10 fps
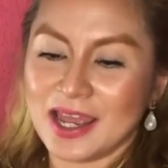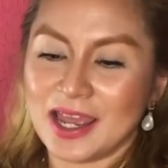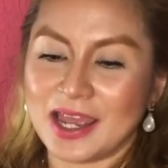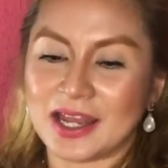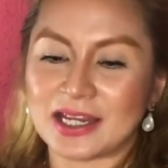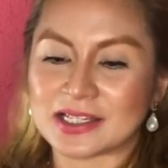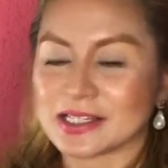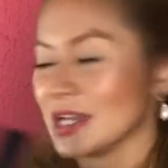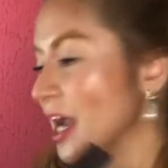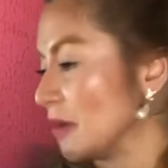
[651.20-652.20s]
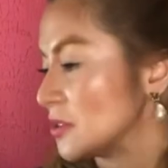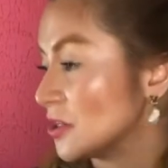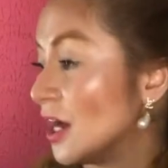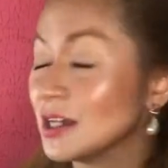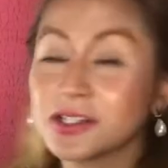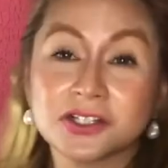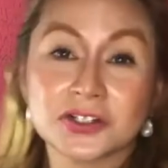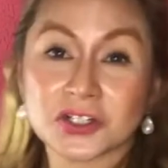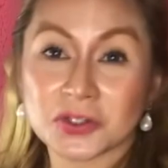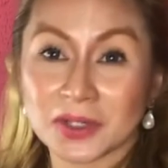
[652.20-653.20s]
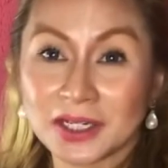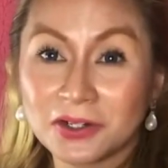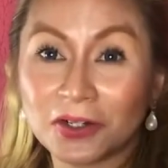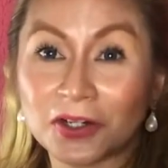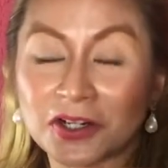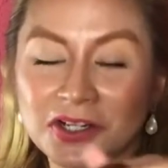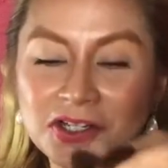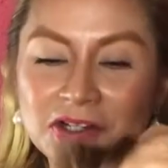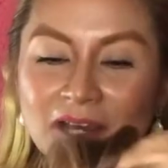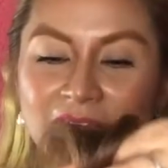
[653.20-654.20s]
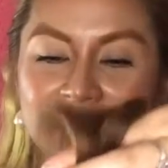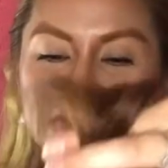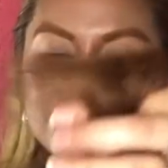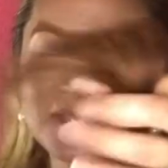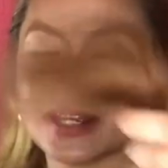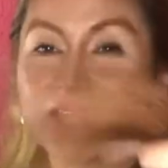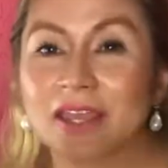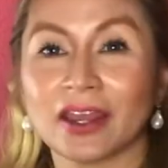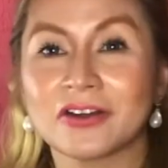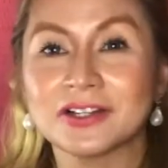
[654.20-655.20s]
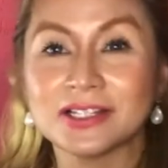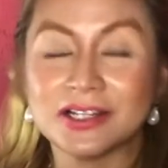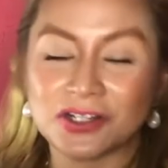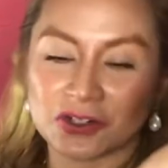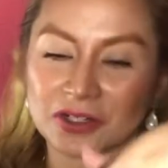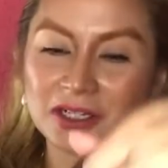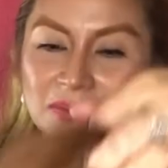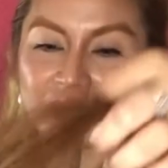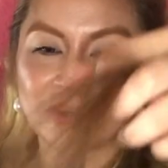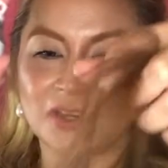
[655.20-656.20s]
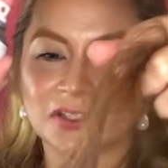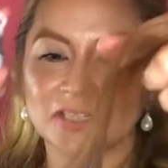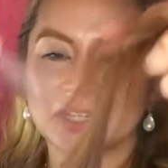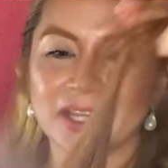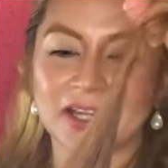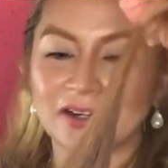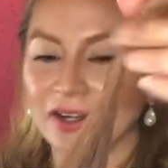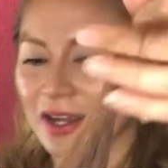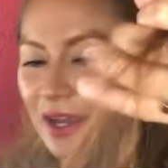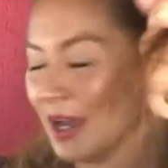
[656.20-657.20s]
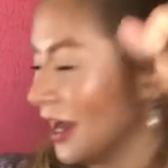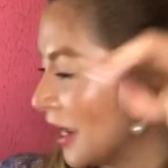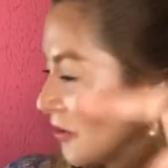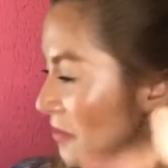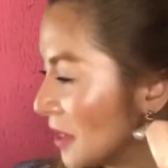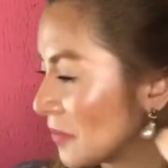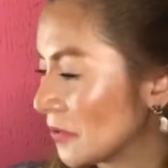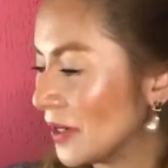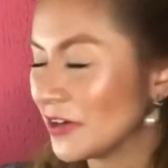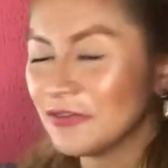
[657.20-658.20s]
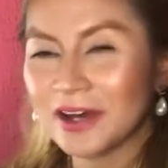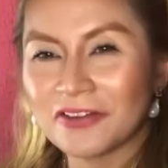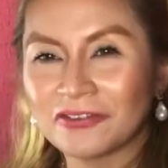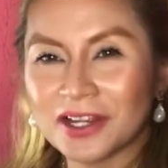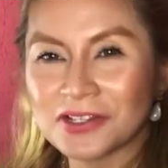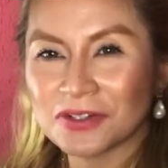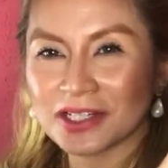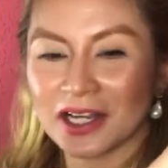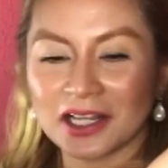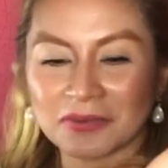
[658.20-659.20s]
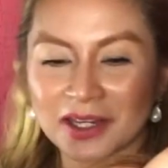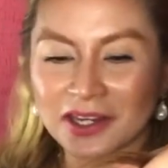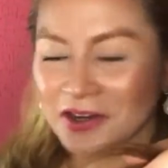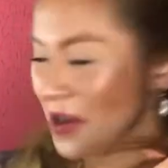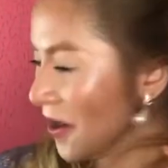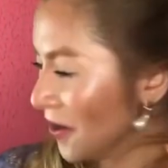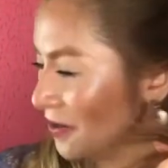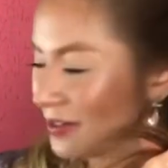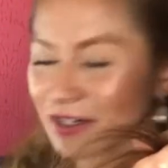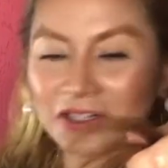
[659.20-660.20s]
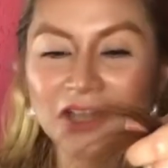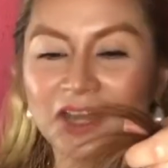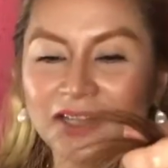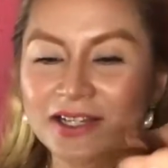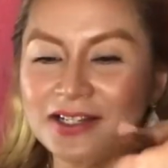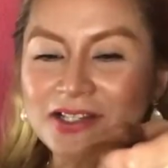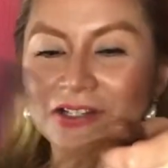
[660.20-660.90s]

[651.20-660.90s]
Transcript: And it's time to also treat her. So I used a keratin treatment on her hair. I remember one of my friends were telling me, you know, Claudia is so